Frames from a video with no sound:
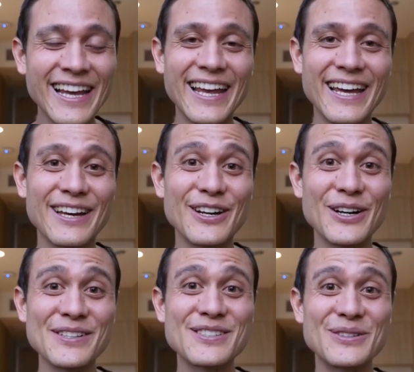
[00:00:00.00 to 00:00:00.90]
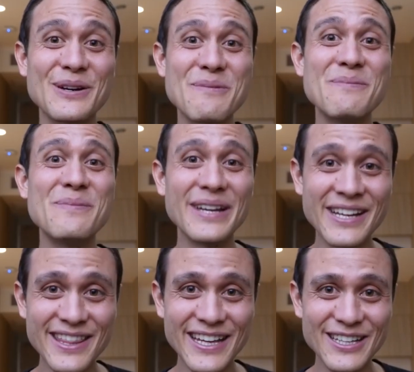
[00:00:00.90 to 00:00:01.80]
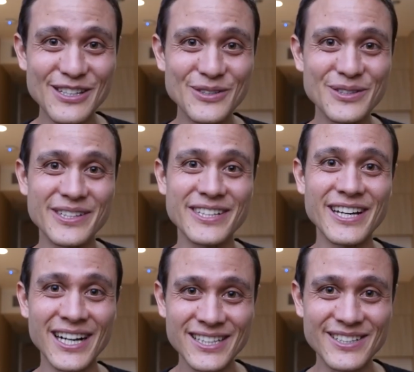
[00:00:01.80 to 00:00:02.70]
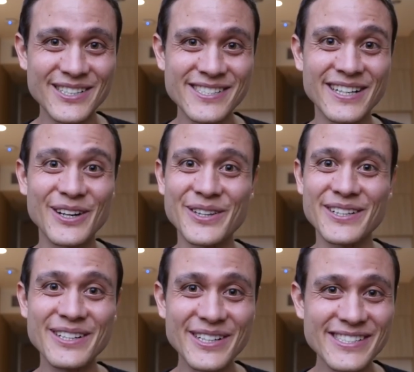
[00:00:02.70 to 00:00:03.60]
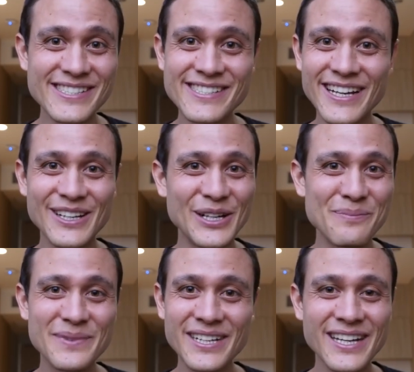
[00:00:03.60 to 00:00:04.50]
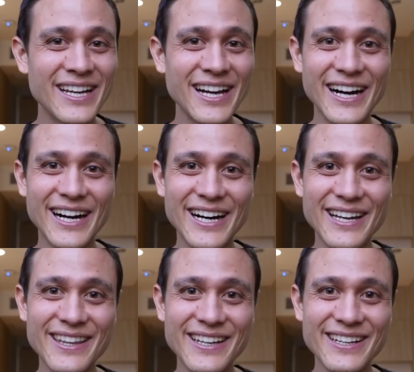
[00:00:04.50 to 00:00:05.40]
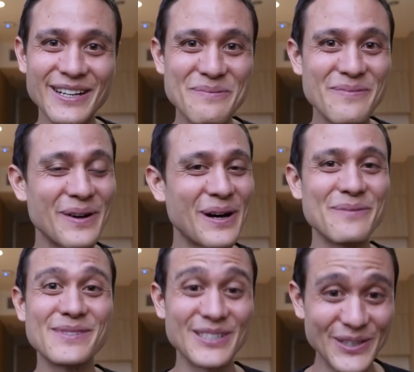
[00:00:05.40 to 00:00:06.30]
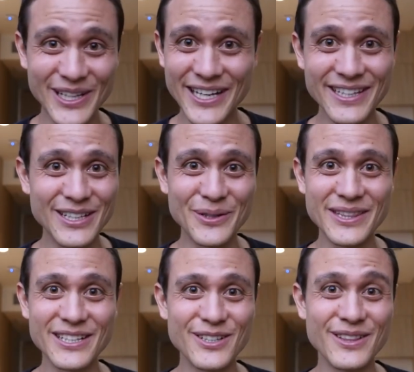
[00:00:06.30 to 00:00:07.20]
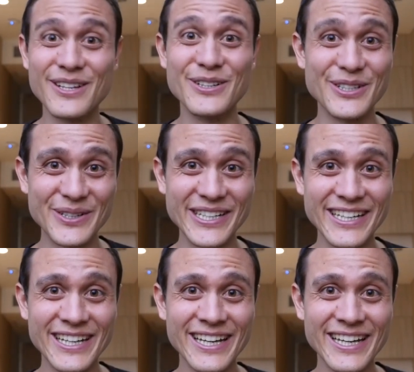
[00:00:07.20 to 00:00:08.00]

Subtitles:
And also a big thank you to the doctors and all the nurses that helped. I'm so glad they know what they're doing.